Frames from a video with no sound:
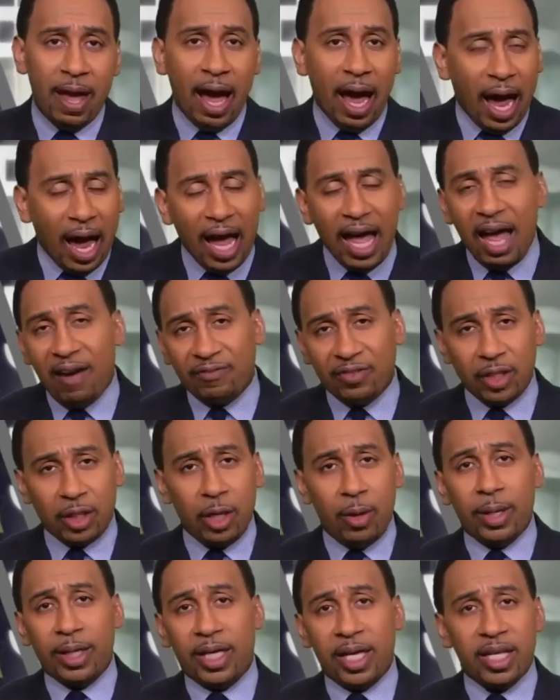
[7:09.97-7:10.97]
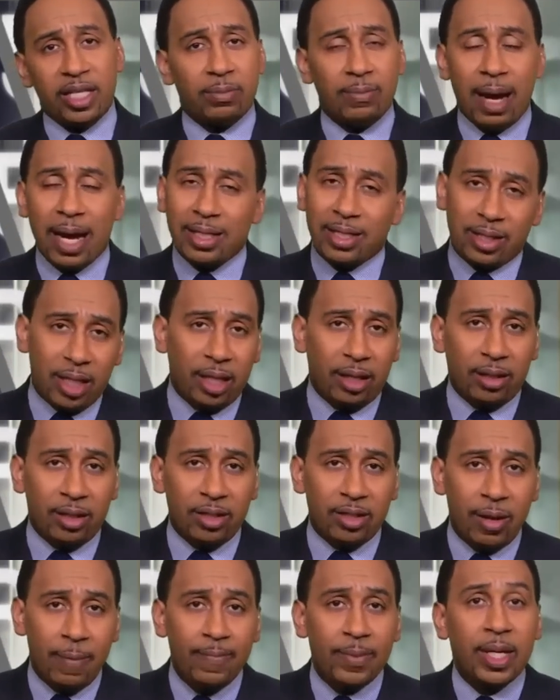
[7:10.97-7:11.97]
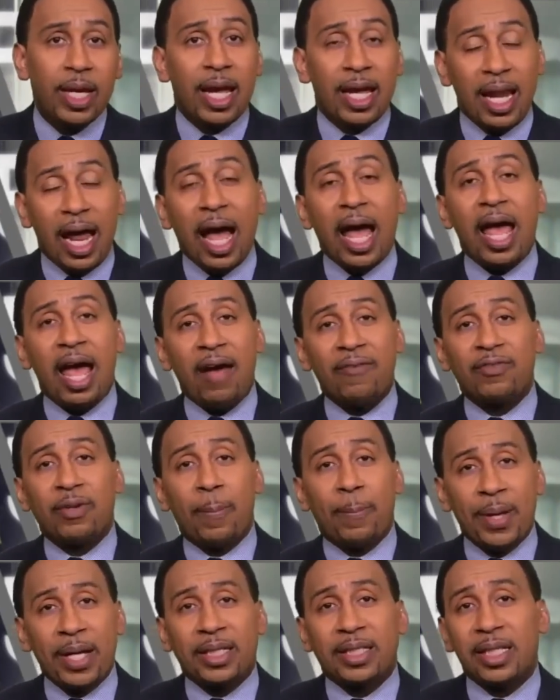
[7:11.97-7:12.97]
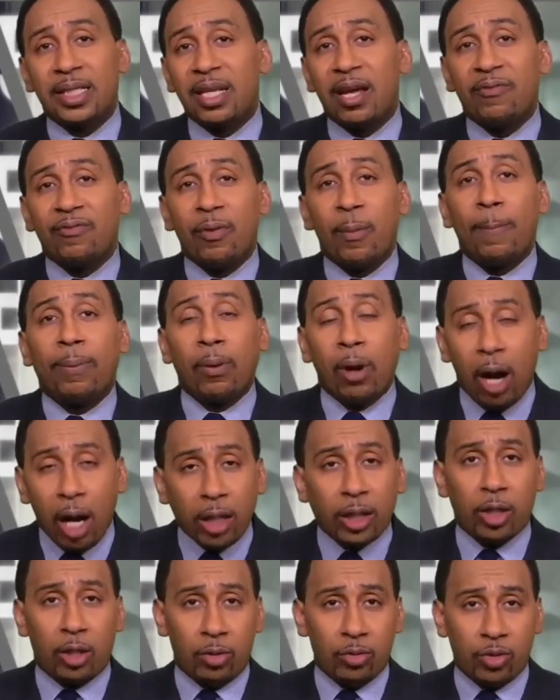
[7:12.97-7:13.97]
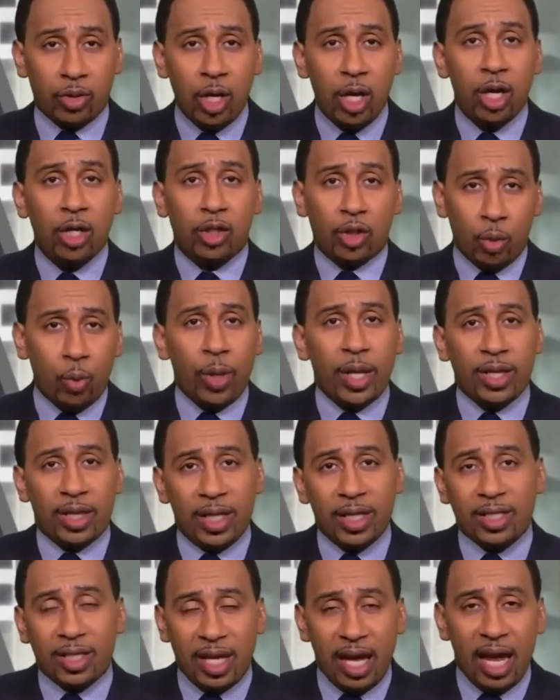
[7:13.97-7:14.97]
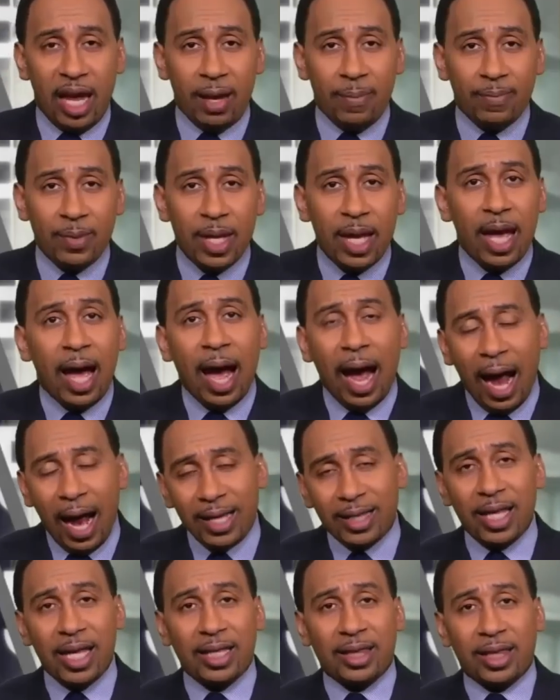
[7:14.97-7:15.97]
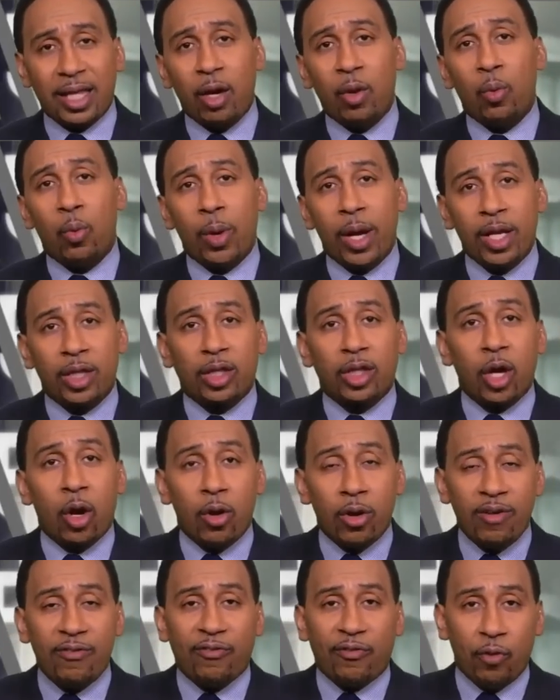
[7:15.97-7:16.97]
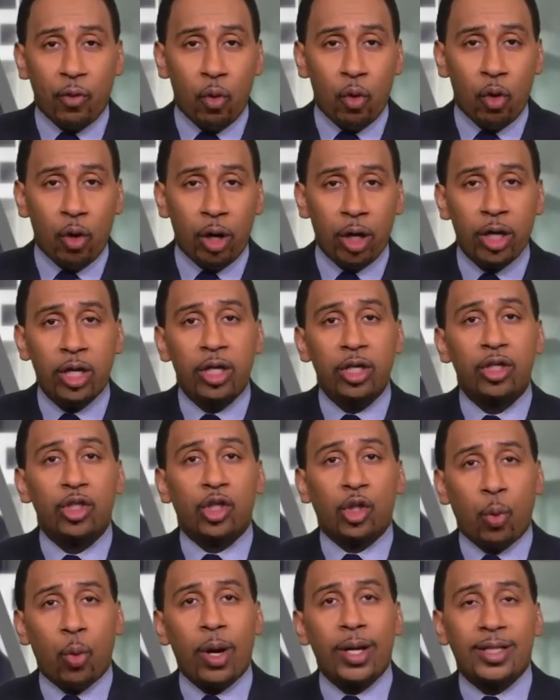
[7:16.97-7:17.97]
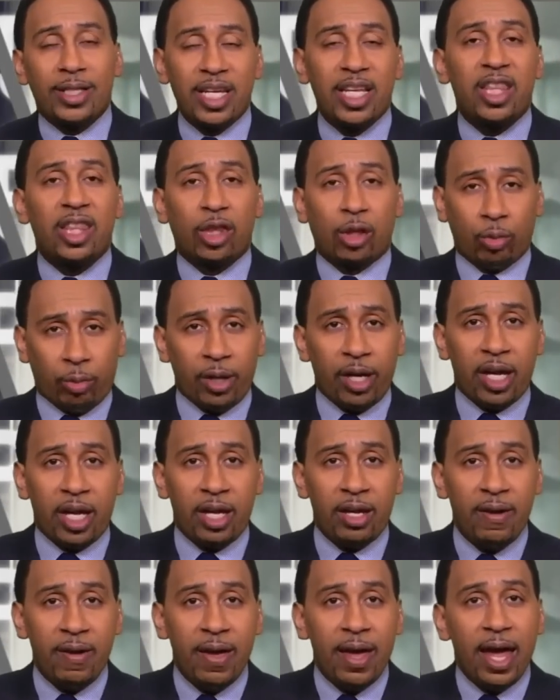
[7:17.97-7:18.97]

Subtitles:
I have to go against my Steelers, and I have to pick the Denver Broncos to win this game. I think they'll win 34-23.